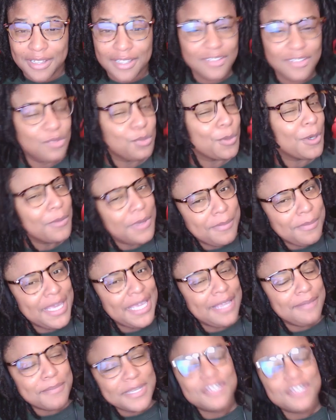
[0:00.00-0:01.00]
This is where we
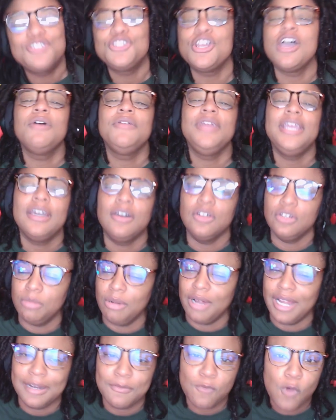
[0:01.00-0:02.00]
meet Miss Jodi
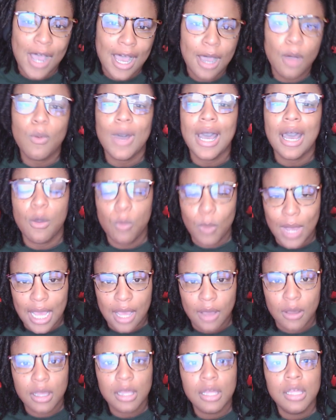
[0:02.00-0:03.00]
Hildebrandt. Wow, wow,
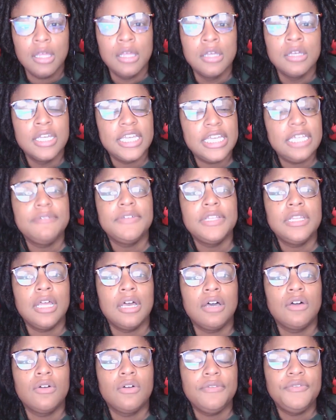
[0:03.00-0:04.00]
wow. Even
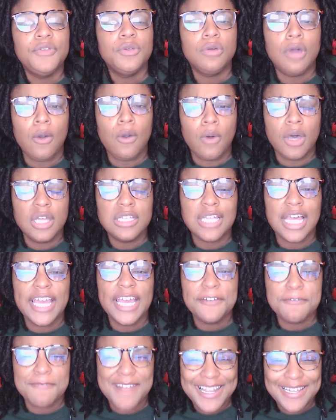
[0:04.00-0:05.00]
though if you go
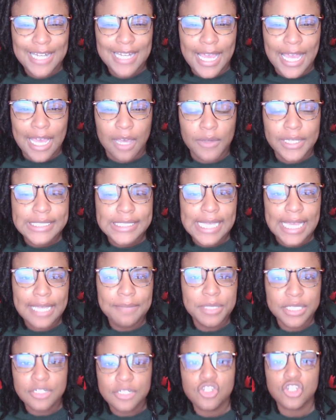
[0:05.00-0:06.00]
online right now and type
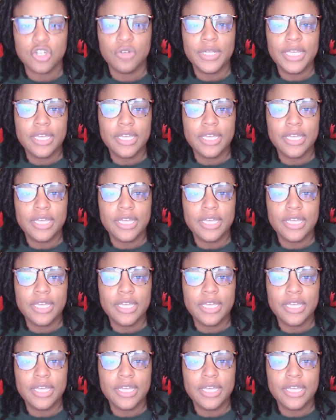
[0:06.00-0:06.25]
in Jodi